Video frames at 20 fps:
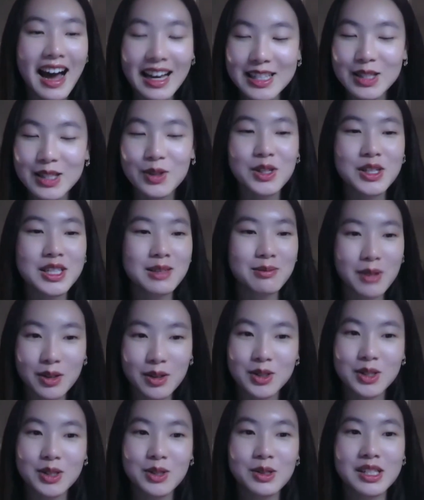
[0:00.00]
high schoolers and
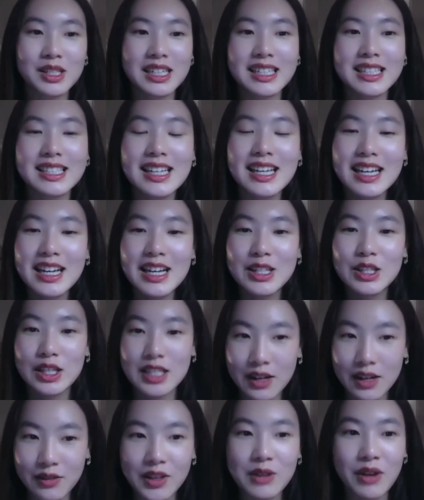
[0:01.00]
middle schoolers. So I
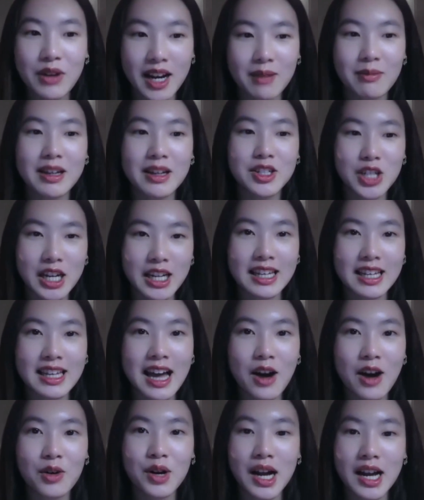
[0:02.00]
definitely recommend checking
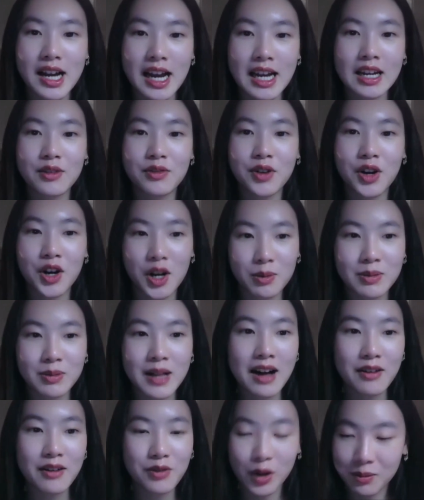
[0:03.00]
out kind of her
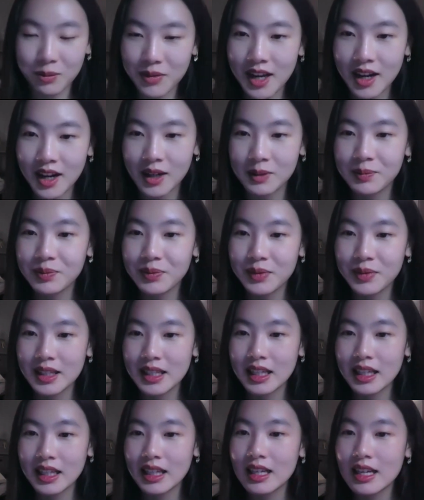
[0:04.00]
platform there.
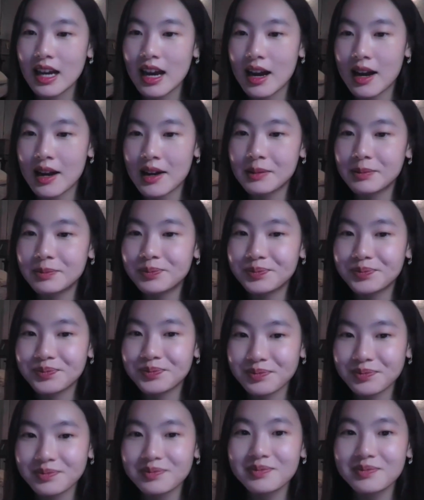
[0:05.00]
Um,